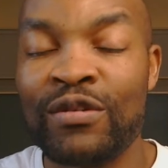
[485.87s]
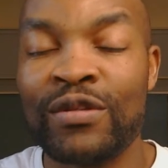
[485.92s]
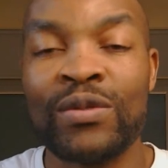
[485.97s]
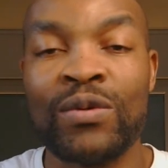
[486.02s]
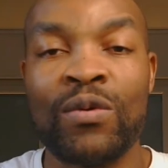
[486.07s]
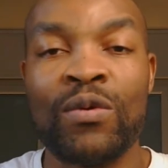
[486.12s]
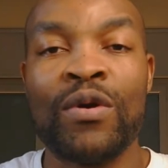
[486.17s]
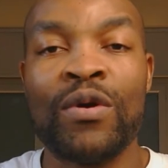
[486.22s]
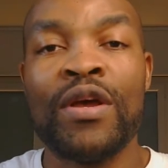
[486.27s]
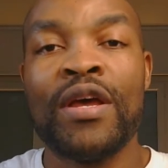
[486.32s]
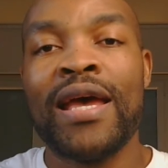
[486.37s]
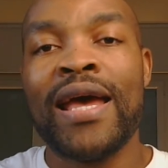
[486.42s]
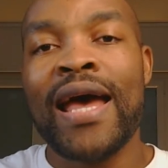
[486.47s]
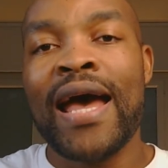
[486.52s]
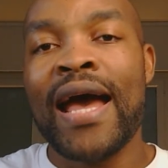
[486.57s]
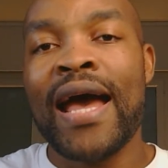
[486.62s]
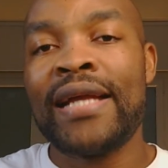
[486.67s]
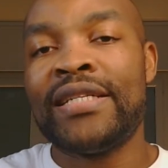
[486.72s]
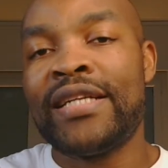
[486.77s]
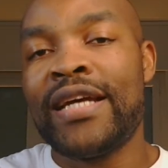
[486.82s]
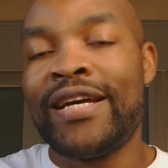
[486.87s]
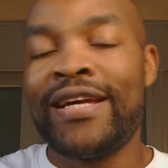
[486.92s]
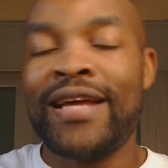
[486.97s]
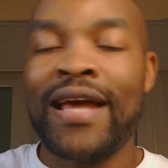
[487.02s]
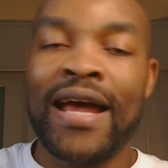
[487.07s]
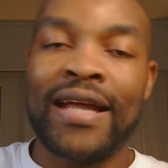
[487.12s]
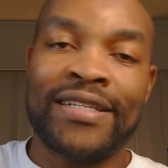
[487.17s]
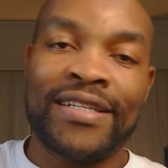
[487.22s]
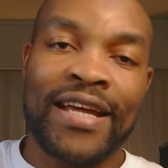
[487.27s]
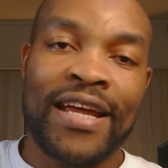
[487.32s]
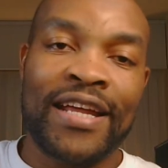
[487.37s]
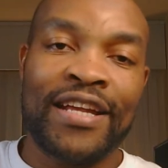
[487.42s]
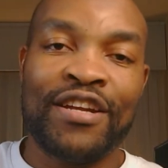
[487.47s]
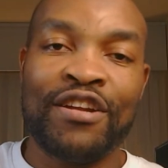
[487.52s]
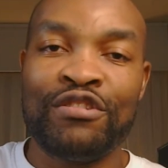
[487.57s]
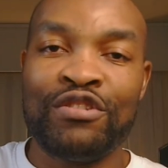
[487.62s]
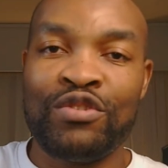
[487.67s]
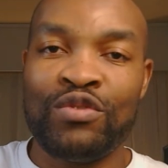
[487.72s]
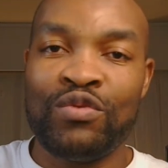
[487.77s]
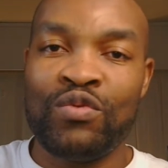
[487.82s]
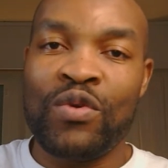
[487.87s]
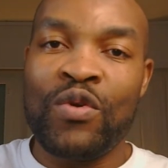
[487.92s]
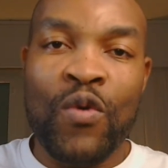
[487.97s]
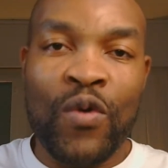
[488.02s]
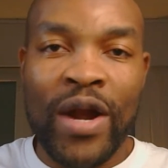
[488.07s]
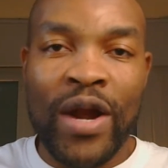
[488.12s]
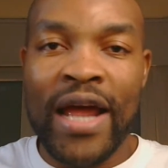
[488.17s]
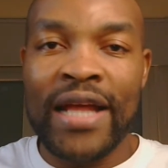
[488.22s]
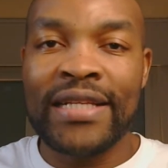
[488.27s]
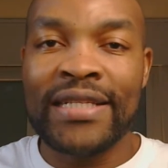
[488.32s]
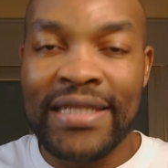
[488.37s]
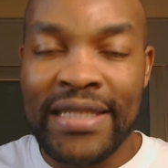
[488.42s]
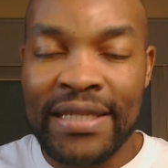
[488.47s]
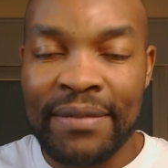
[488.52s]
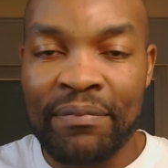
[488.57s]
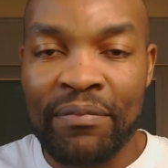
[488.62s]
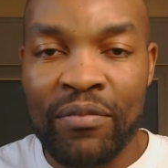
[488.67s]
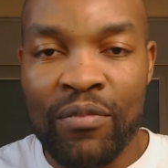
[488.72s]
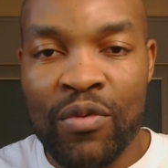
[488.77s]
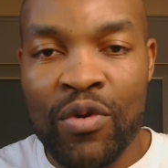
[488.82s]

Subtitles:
So I try not to go right deep,